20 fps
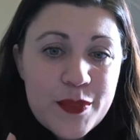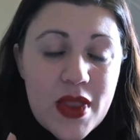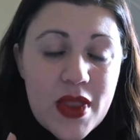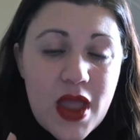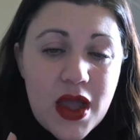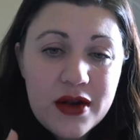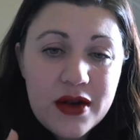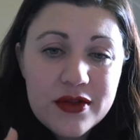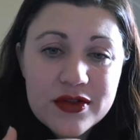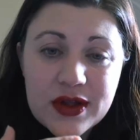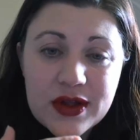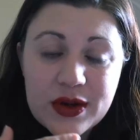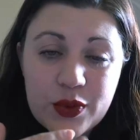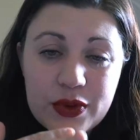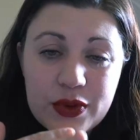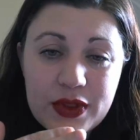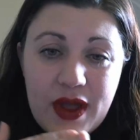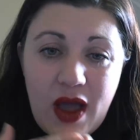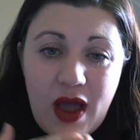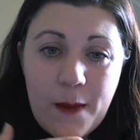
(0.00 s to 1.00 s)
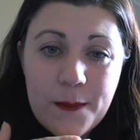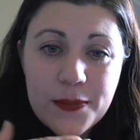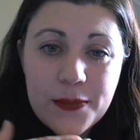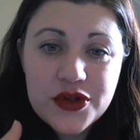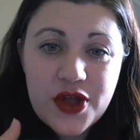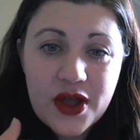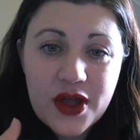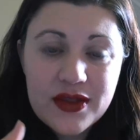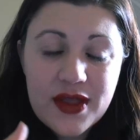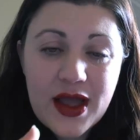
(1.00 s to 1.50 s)
And it's going to really help
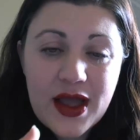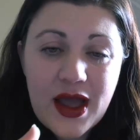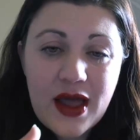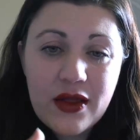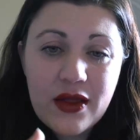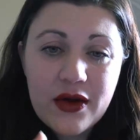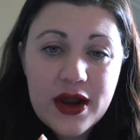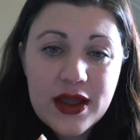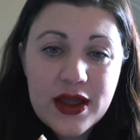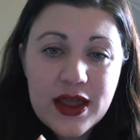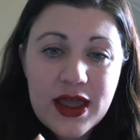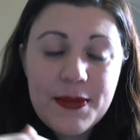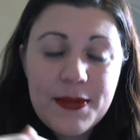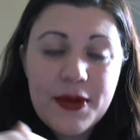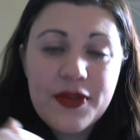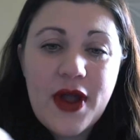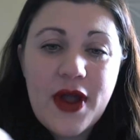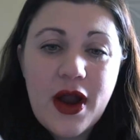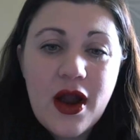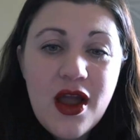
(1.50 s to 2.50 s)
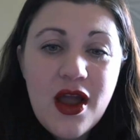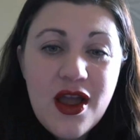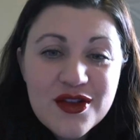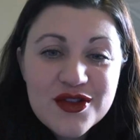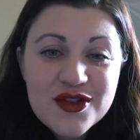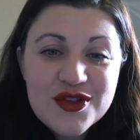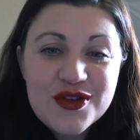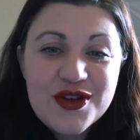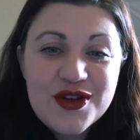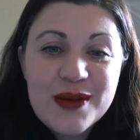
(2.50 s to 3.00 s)
protect that color and keep it there.
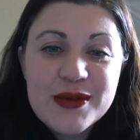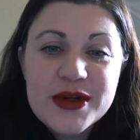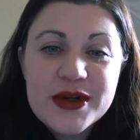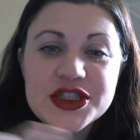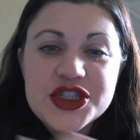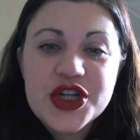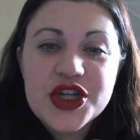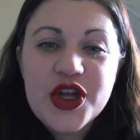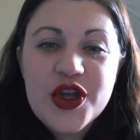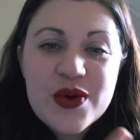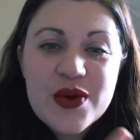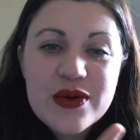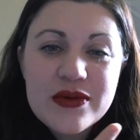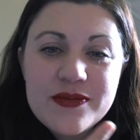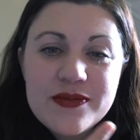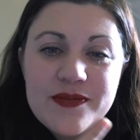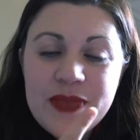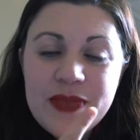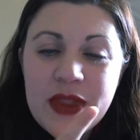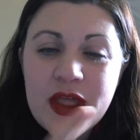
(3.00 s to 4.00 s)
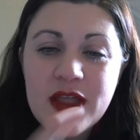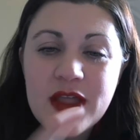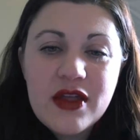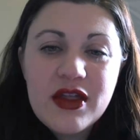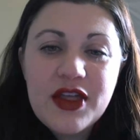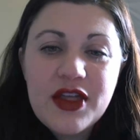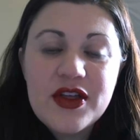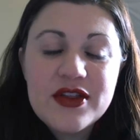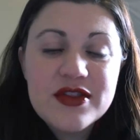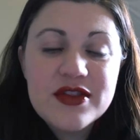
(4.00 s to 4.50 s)
So now I'm going to show you. The
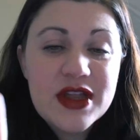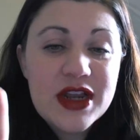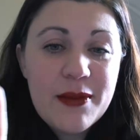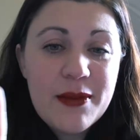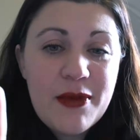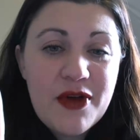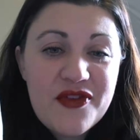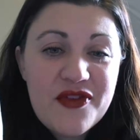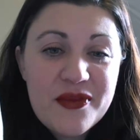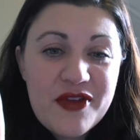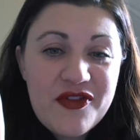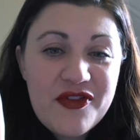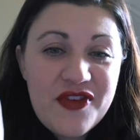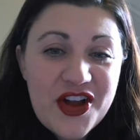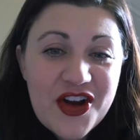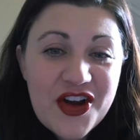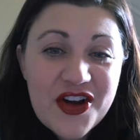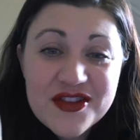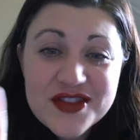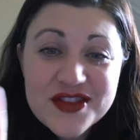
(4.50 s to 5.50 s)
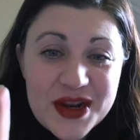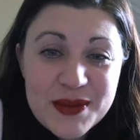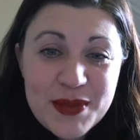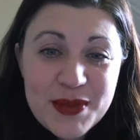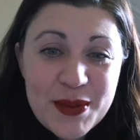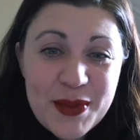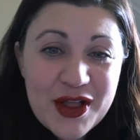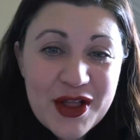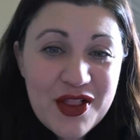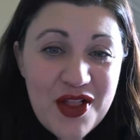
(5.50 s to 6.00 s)
only thing that's going to come off of my finger is going to
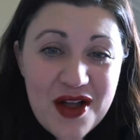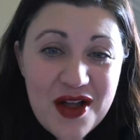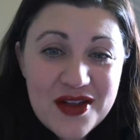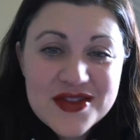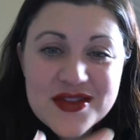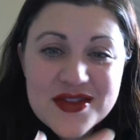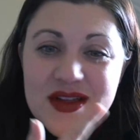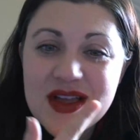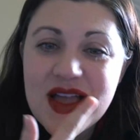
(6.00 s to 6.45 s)
be my gloss.